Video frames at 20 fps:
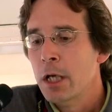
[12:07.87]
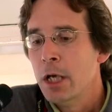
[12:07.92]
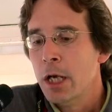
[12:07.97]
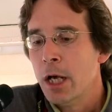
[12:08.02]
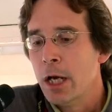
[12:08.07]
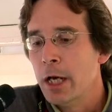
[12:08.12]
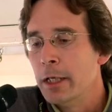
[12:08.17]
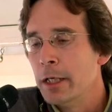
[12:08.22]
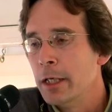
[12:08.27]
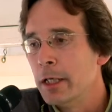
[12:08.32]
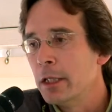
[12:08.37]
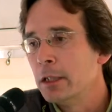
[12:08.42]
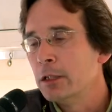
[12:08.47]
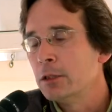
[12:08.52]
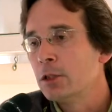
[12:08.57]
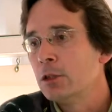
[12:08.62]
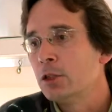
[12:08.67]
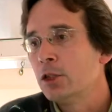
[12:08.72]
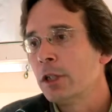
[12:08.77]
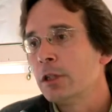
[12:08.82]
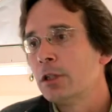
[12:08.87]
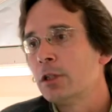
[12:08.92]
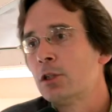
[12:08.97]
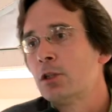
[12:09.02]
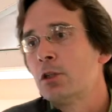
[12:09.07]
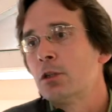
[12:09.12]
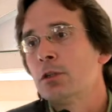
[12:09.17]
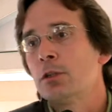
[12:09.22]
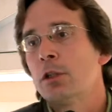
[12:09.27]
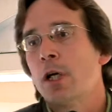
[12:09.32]
And just
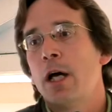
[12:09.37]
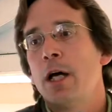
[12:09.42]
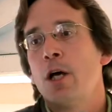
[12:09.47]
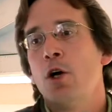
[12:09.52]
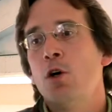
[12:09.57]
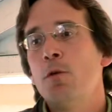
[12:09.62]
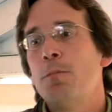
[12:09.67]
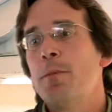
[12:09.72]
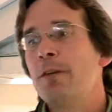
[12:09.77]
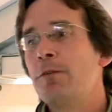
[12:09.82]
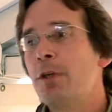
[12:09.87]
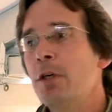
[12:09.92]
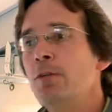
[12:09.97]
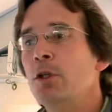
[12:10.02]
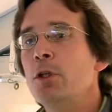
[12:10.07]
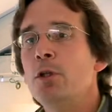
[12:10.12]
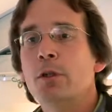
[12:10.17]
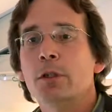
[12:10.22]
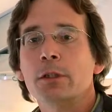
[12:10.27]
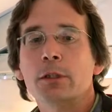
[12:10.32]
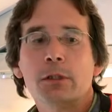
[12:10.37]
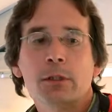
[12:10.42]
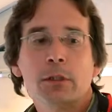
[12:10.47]
to, I hope I've given you